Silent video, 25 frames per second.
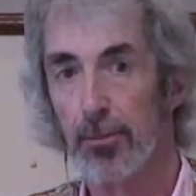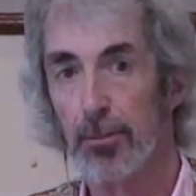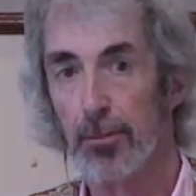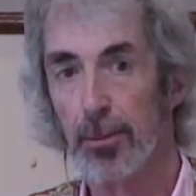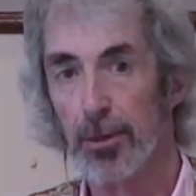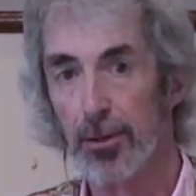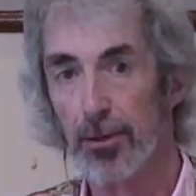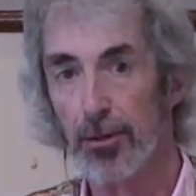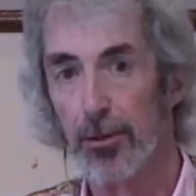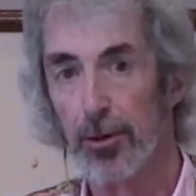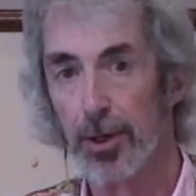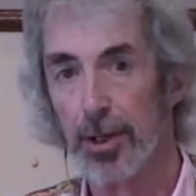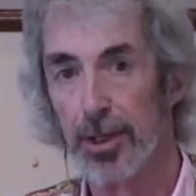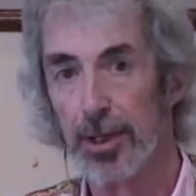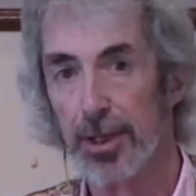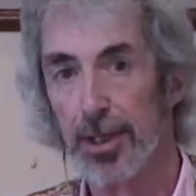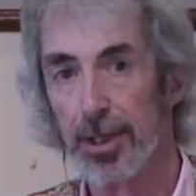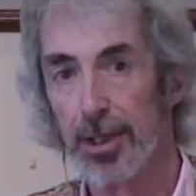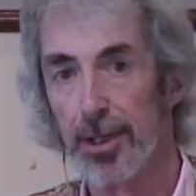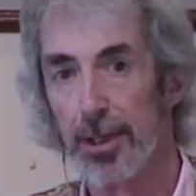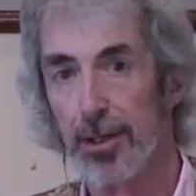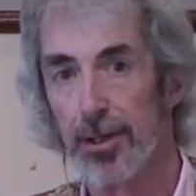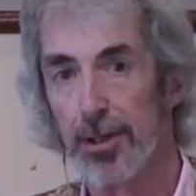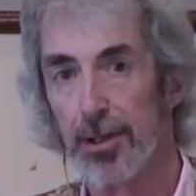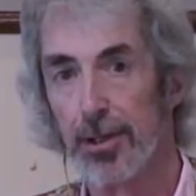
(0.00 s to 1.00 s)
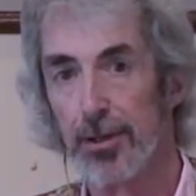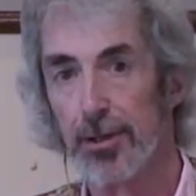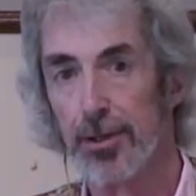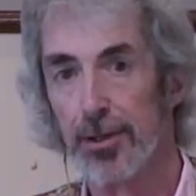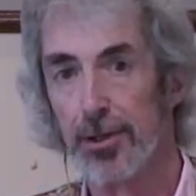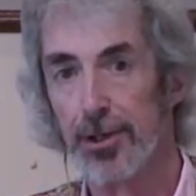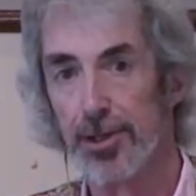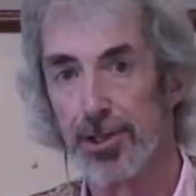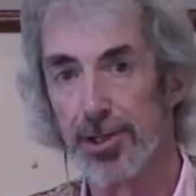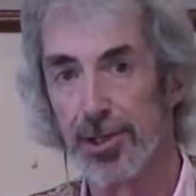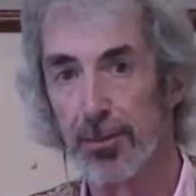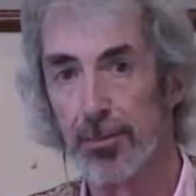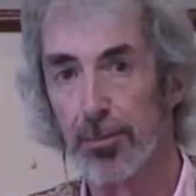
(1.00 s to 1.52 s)
bitterly
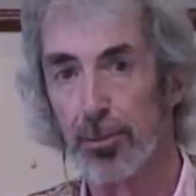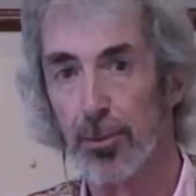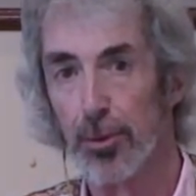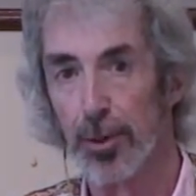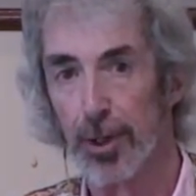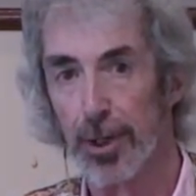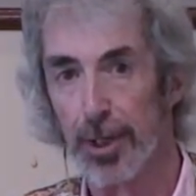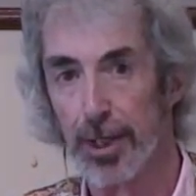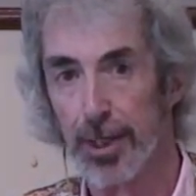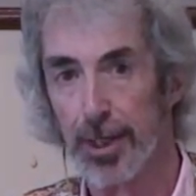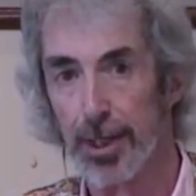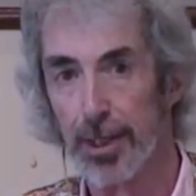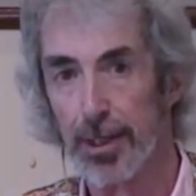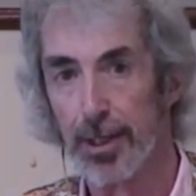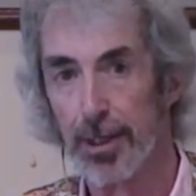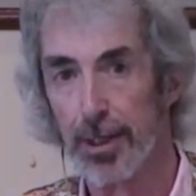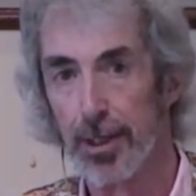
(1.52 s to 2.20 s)
disappointed.